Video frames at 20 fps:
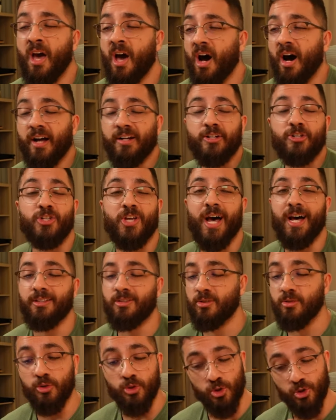I just had
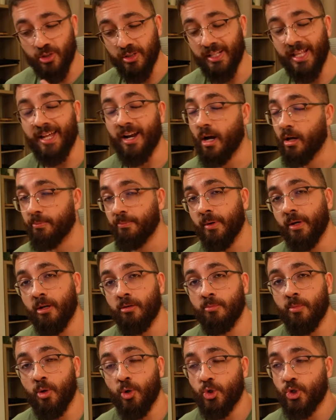to just let out my
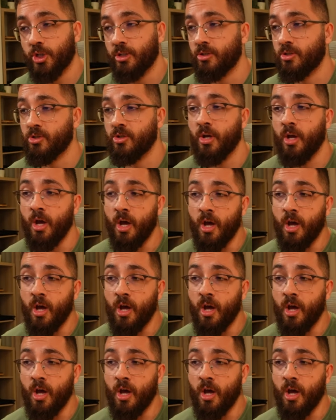emotions.